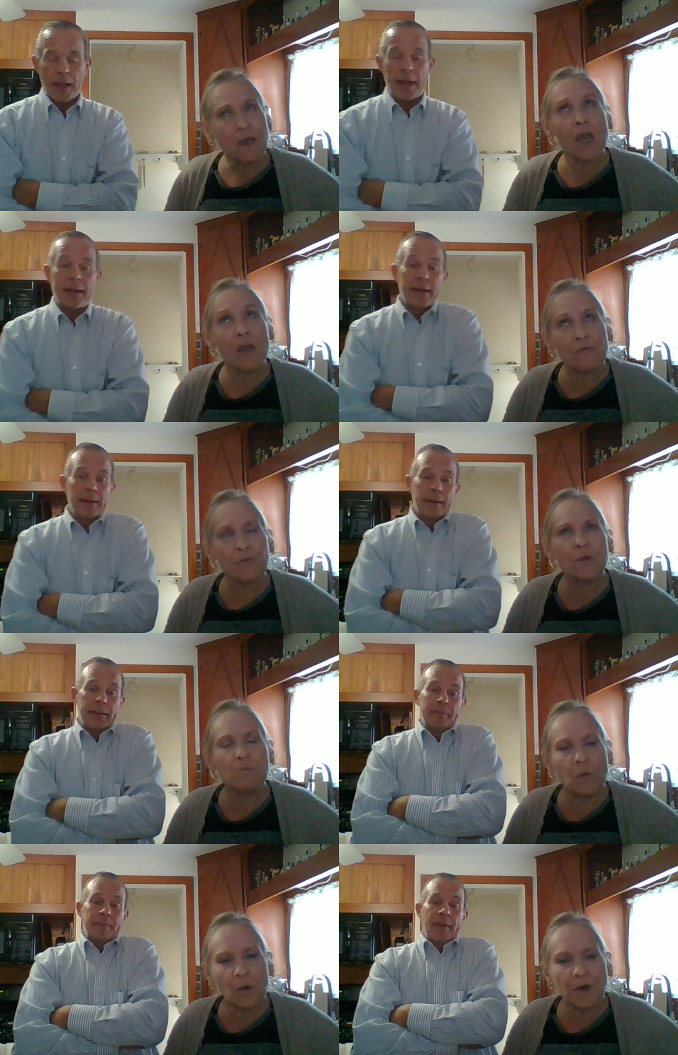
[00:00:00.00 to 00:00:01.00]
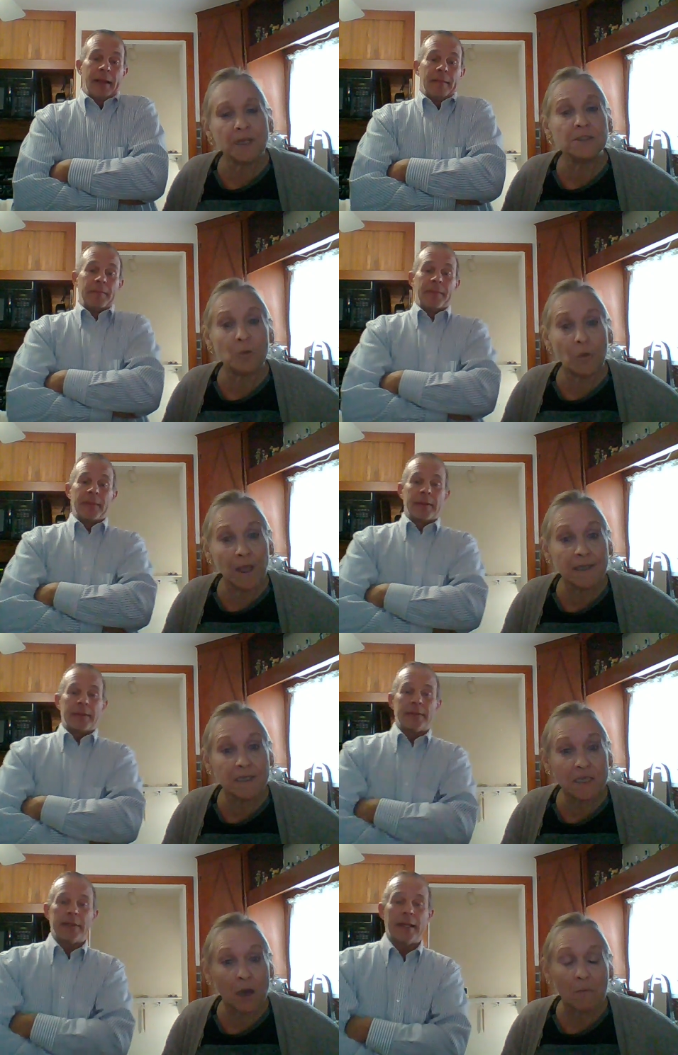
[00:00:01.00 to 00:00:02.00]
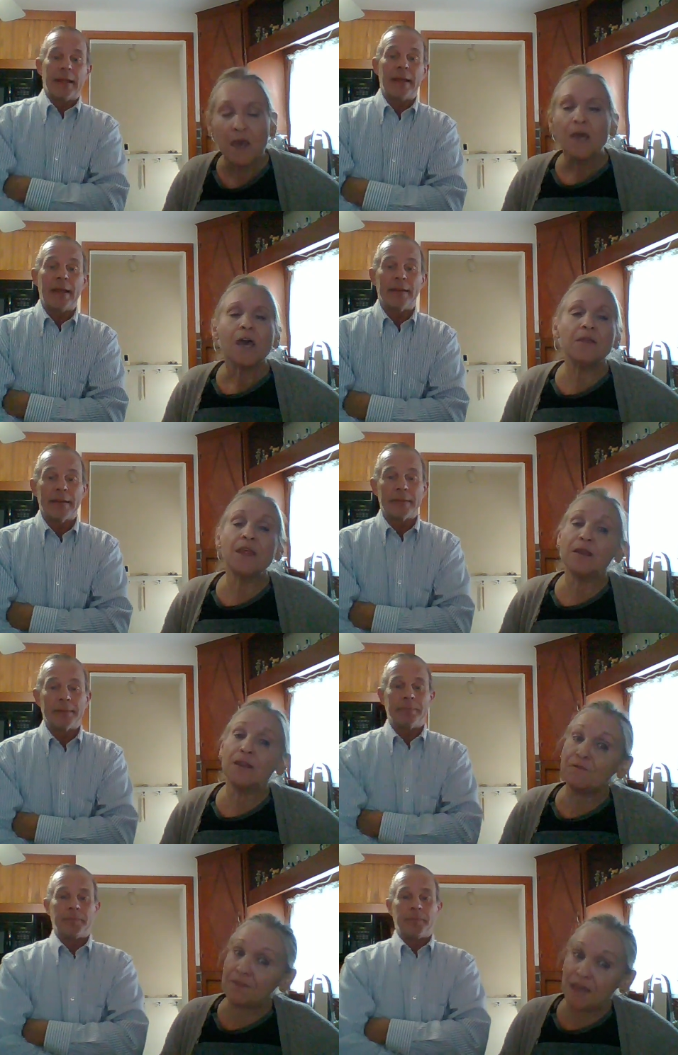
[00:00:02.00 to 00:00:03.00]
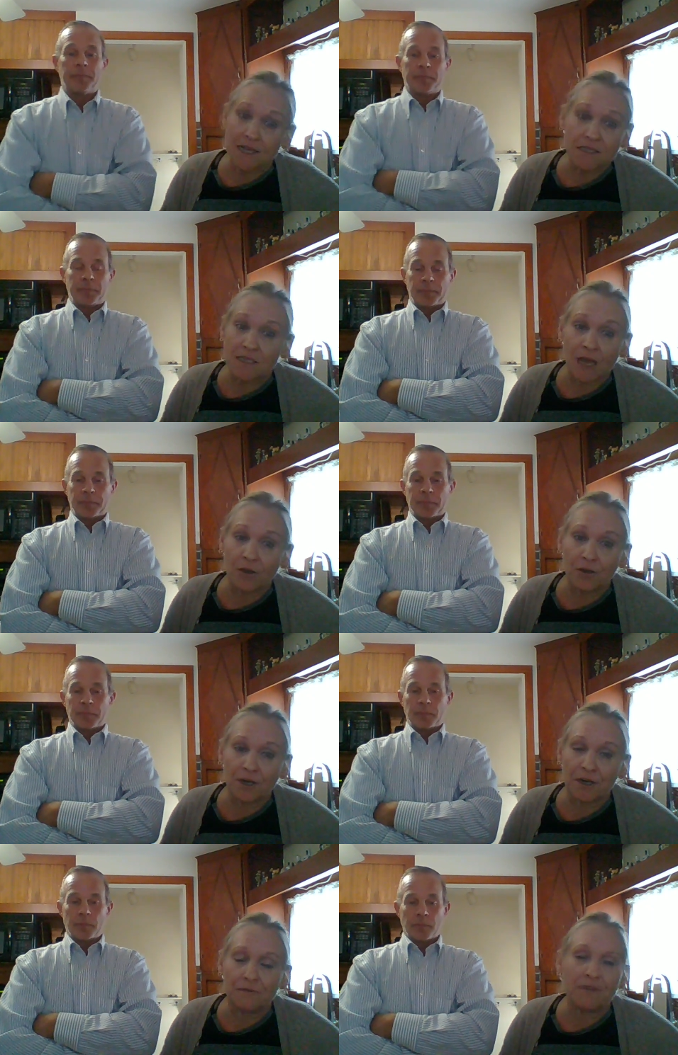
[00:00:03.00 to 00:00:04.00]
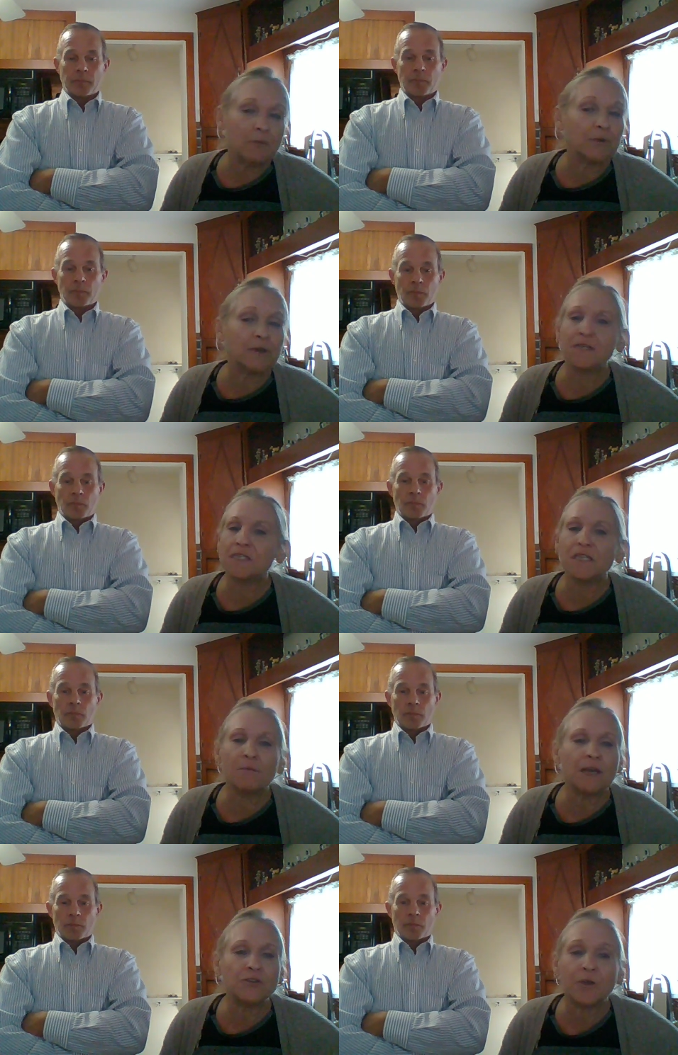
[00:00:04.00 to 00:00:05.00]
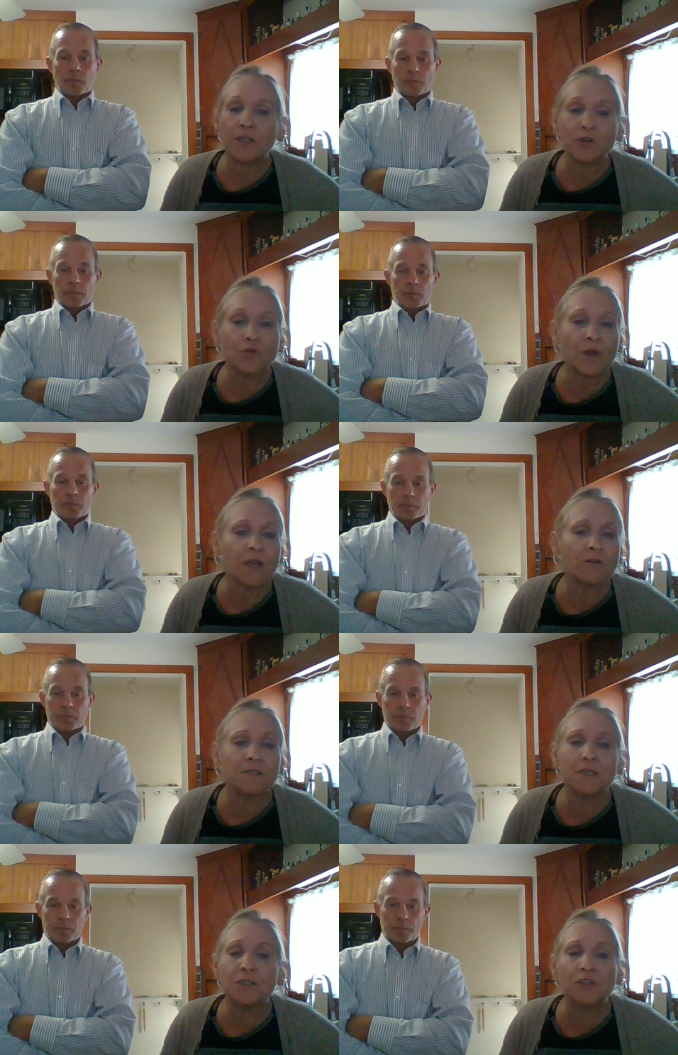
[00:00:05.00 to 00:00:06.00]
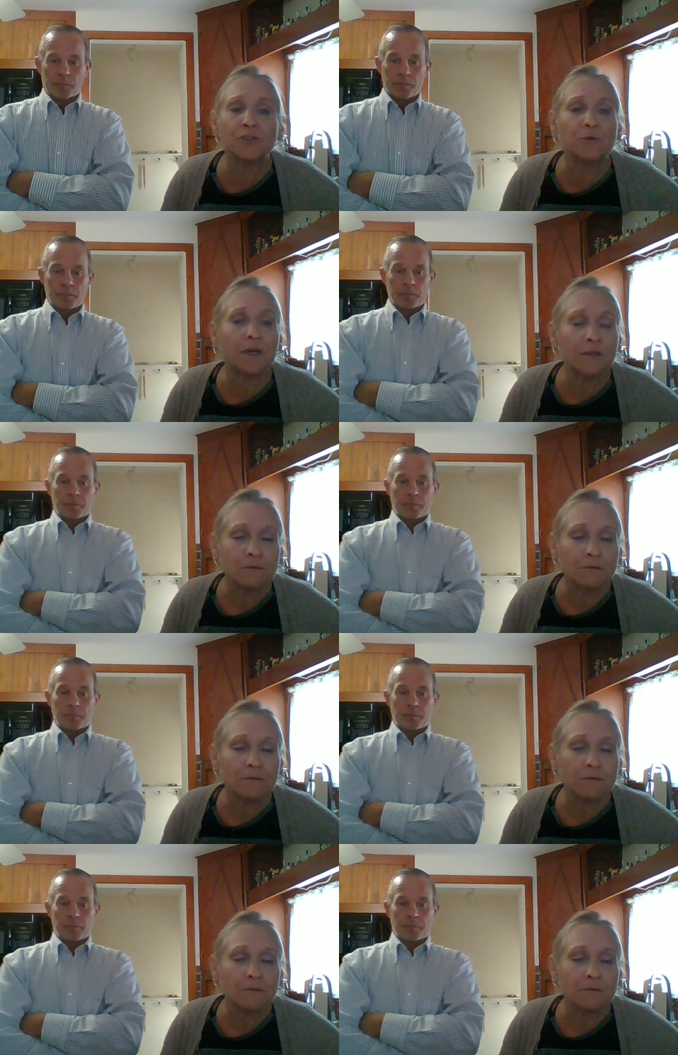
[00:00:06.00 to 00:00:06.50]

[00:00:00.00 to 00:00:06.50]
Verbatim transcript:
Speaker 1: And every morning to wake us up. and then if that's not good enough, they bring the semi tractor trailers in to do it